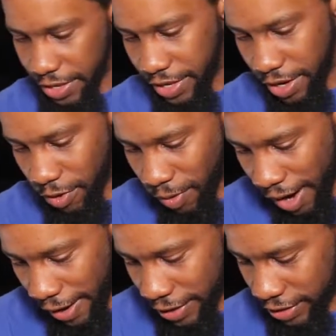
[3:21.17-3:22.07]
get
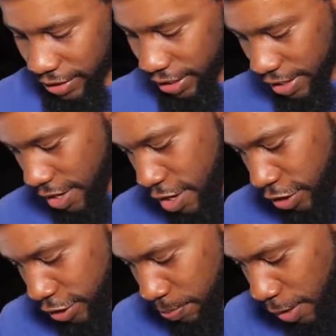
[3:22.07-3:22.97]
right into
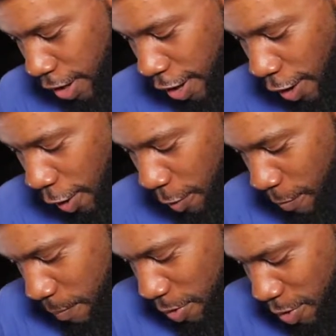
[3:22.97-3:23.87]
this bad
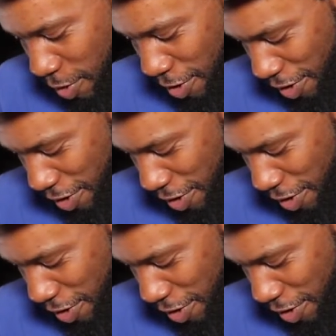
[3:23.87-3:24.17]
boy.